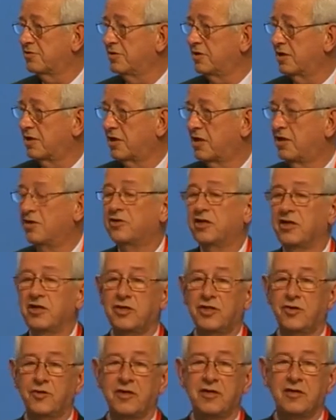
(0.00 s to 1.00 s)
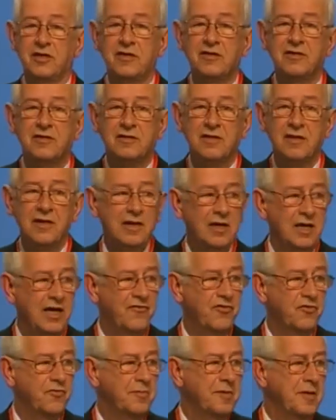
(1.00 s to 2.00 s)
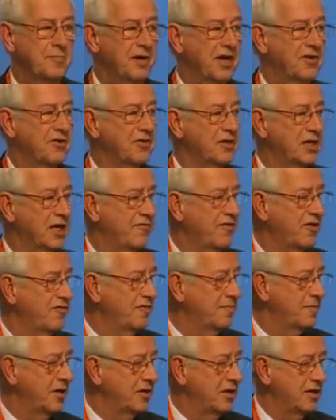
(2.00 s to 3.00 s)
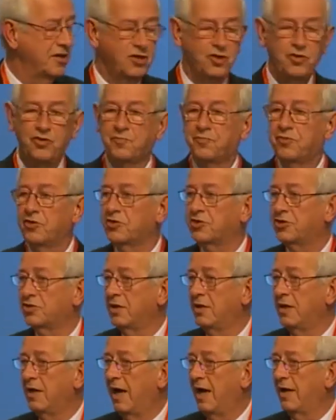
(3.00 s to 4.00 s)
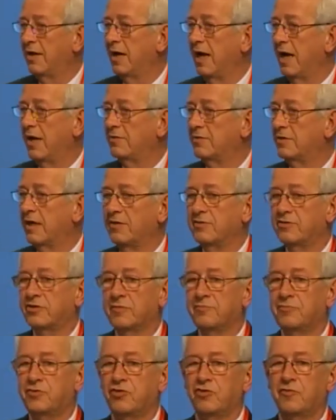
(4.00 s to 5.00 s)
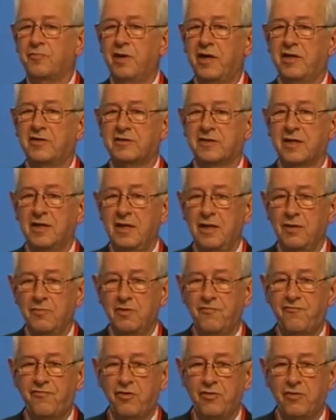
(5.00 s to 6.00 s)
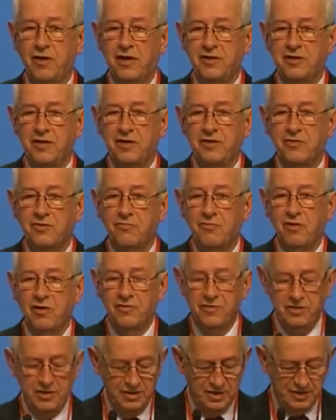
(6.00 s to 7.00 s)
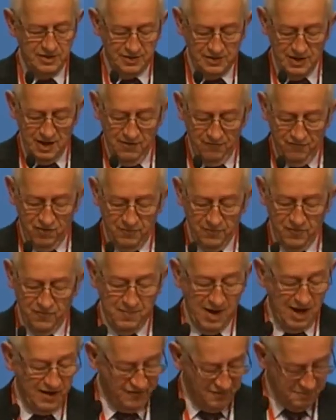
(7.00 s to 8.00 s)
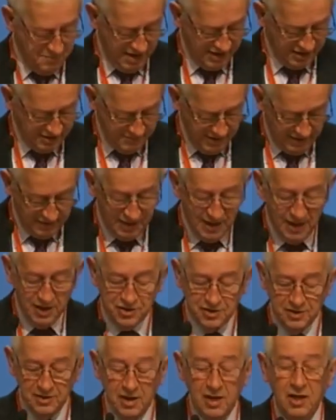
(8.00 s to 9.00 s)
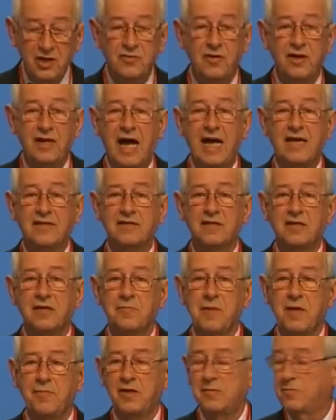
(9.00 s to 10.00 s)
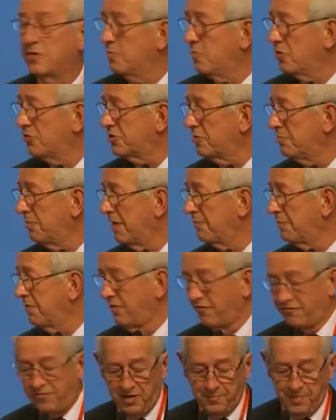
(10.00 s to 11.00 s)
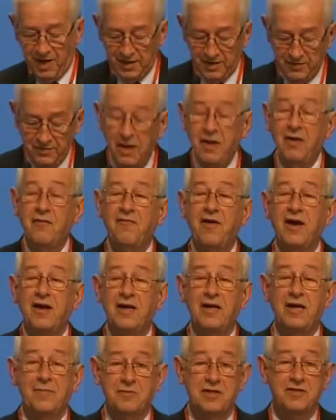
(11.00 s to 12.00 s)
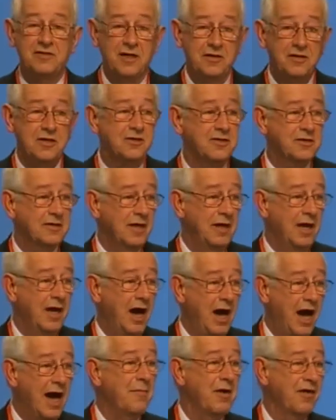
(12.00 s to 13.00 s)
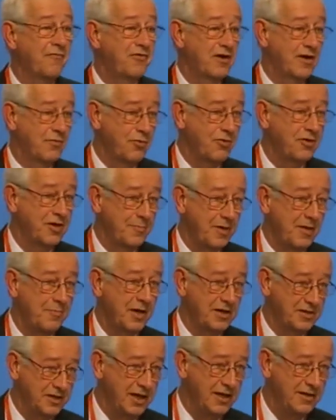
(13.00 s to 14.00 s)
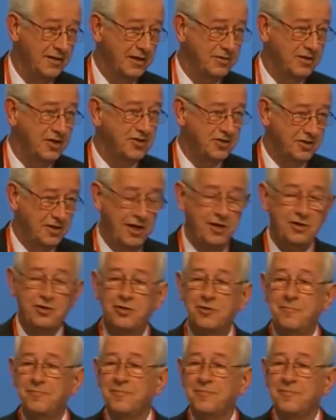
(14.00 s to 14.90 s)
to continue doing this, if it would be better to give everybody a toothbrush and some toothpaste with fluoride in it rather than this form of mass medication. So I'll ask that maybe the motion might be referred back. And finally, let me say this. I'm not very worried about my teeth at this stage